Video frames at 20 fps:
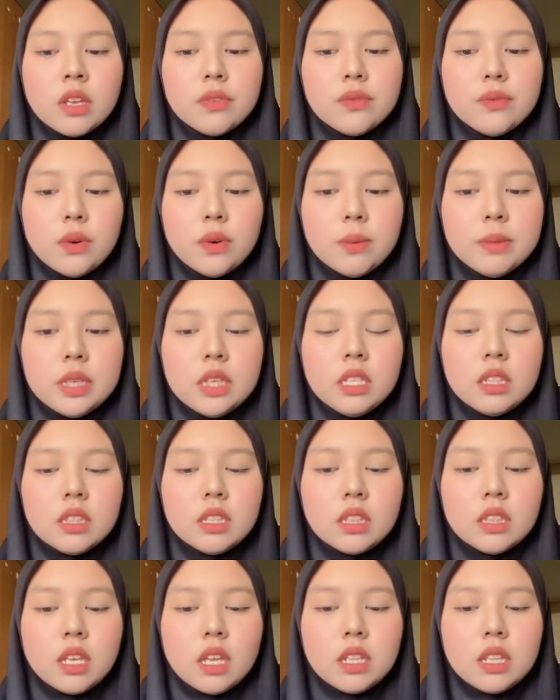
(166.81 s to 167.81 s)
For B,
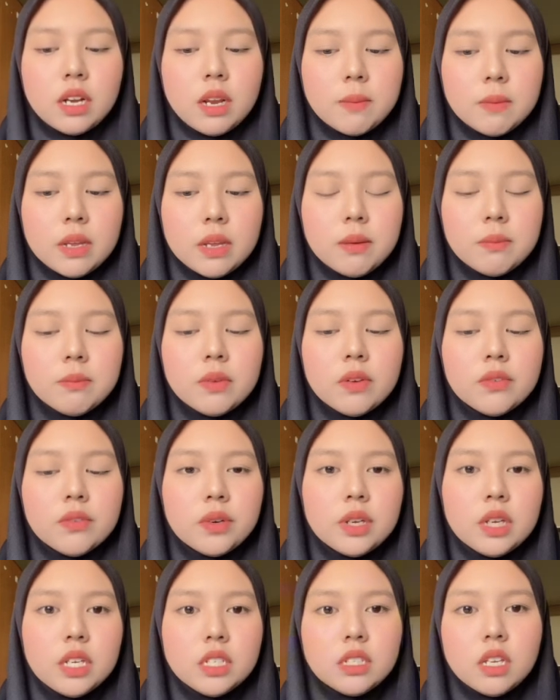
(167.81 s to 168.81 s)
3000 mm.
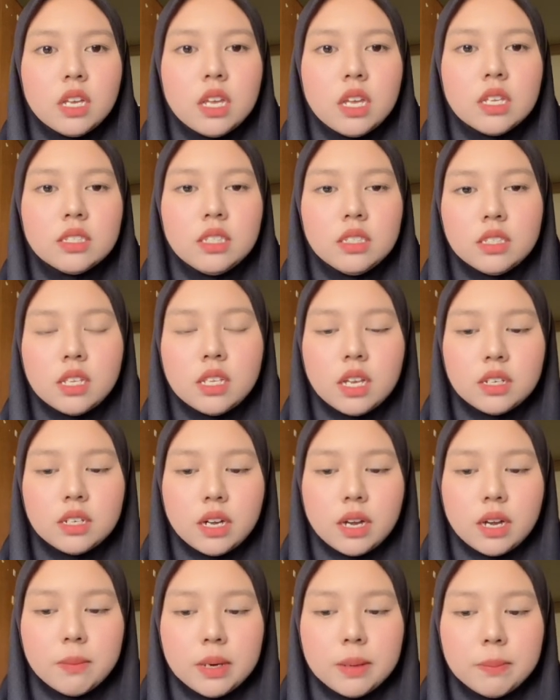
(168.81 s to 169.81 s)
For H,
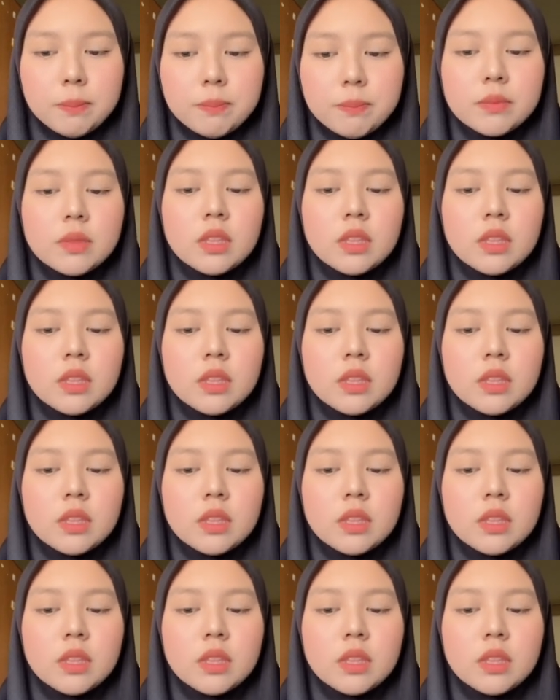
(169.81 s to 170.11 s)
6000 mm.